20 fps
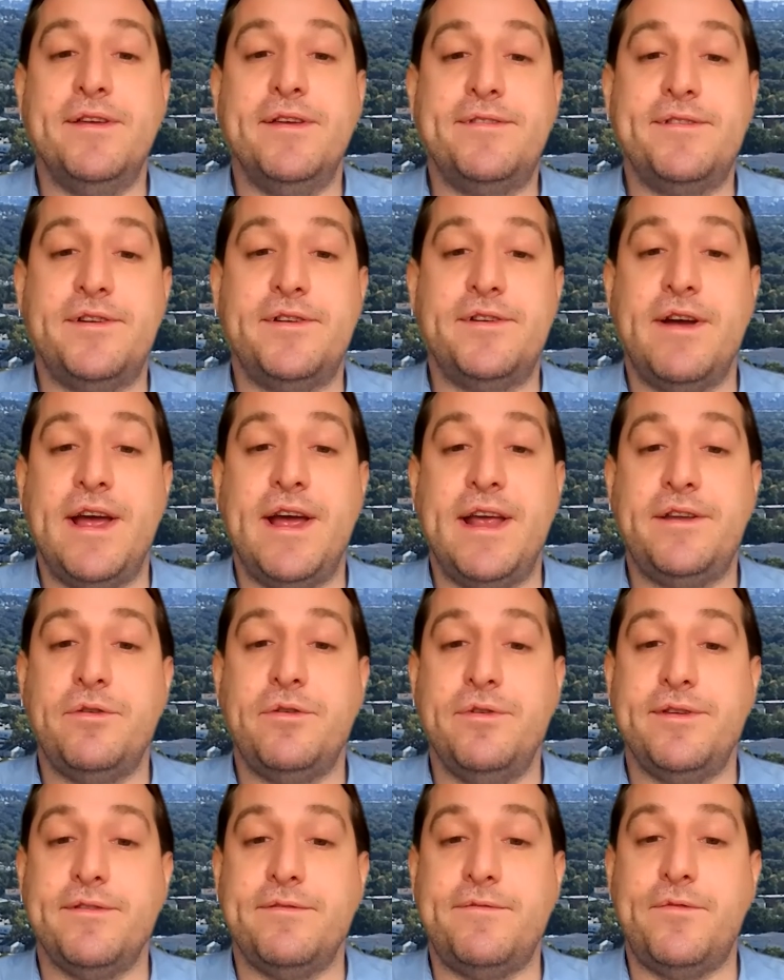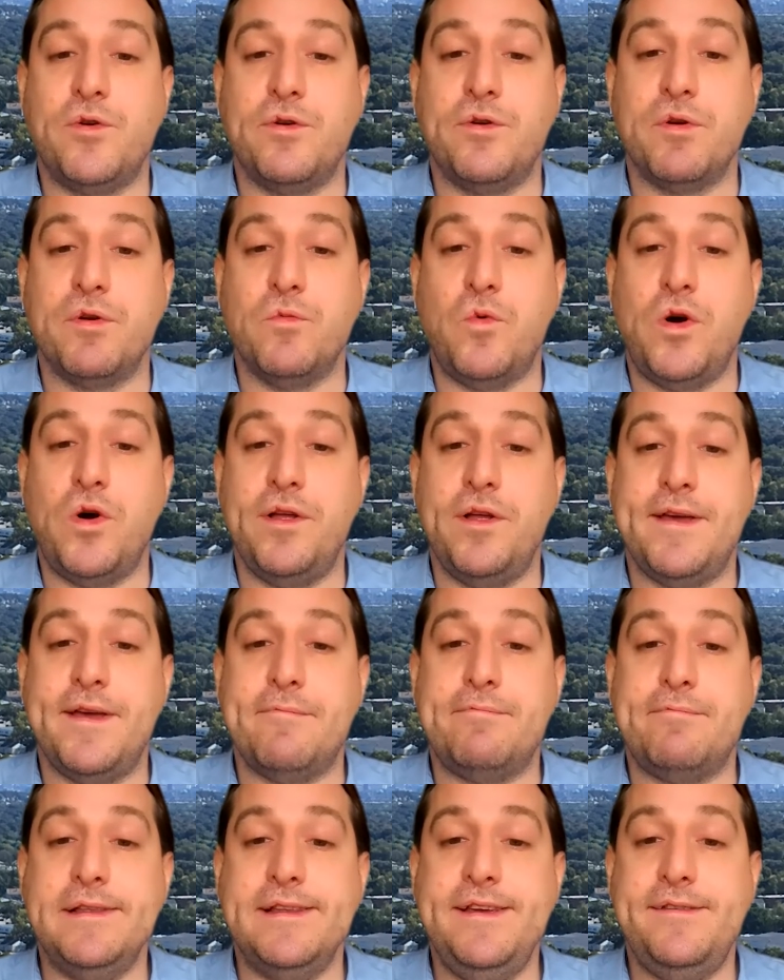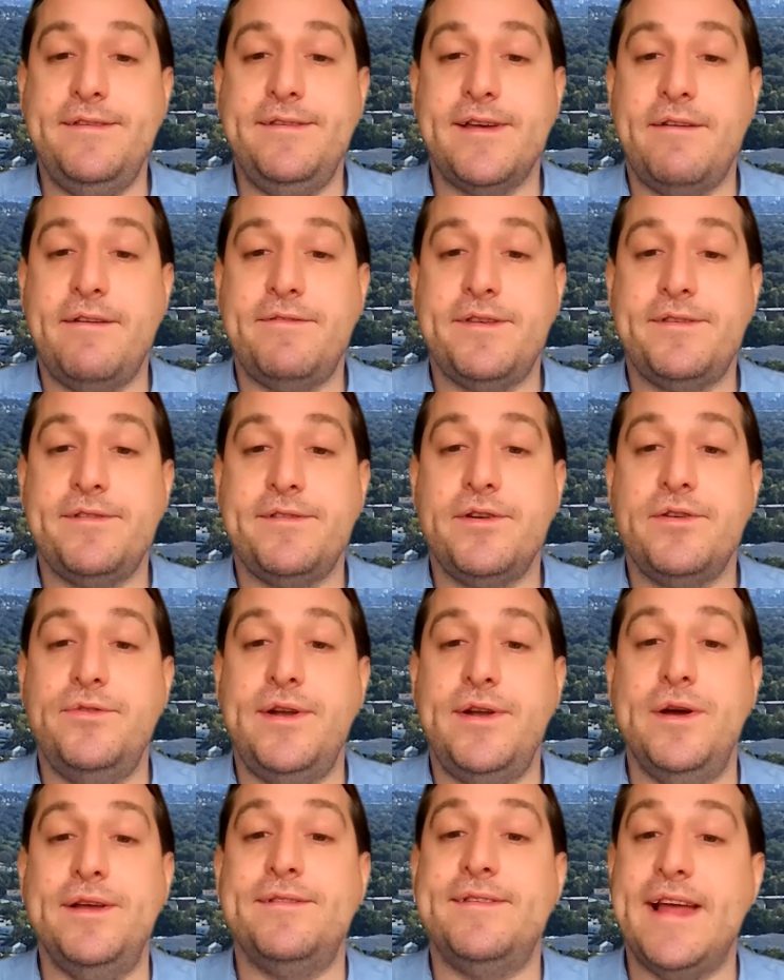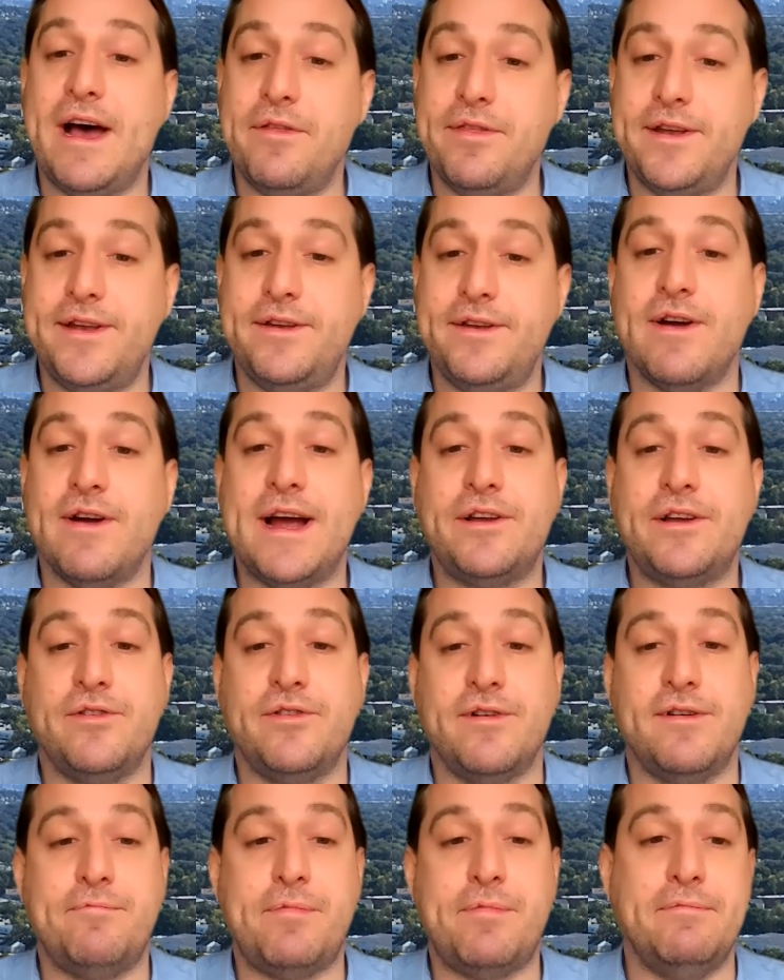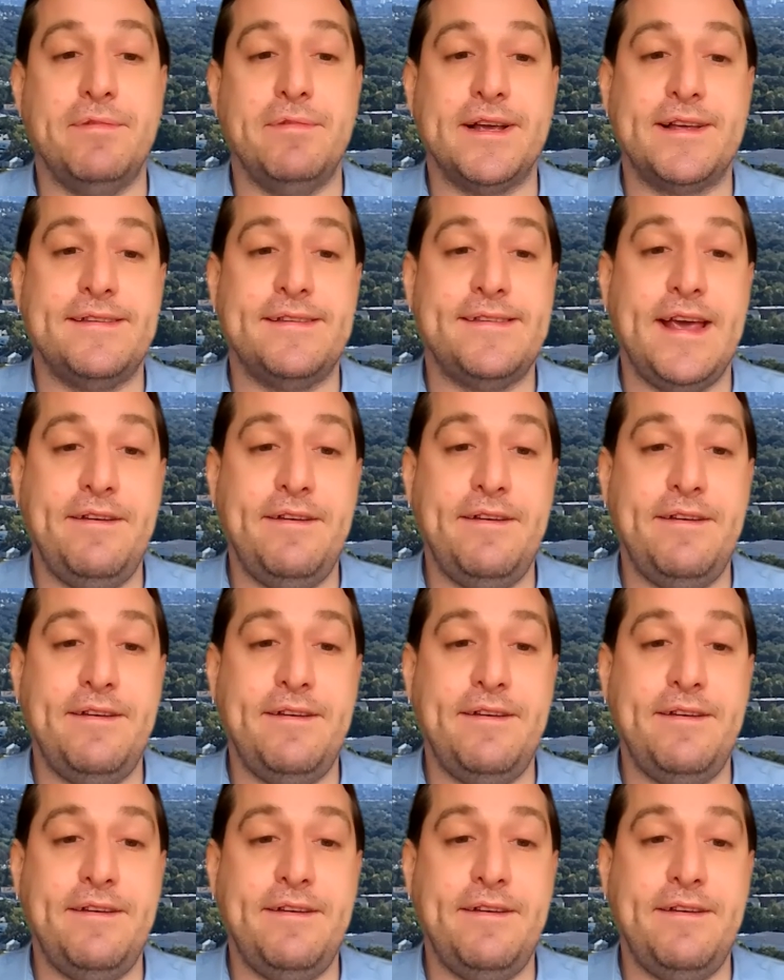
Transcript: Mr. Taranto is a former Waltham police officer who is now the Director of Public